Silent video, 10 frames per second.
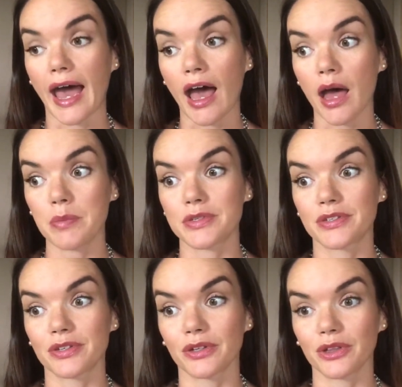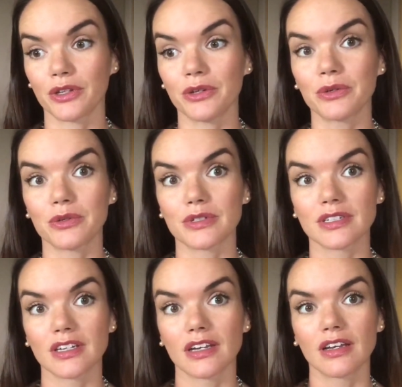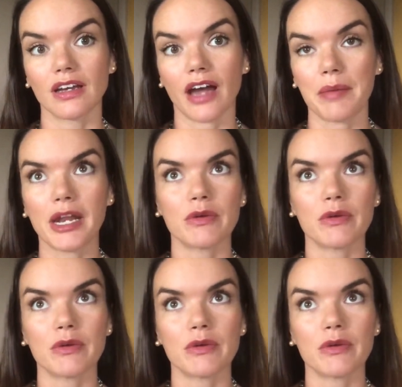absolute, I mean,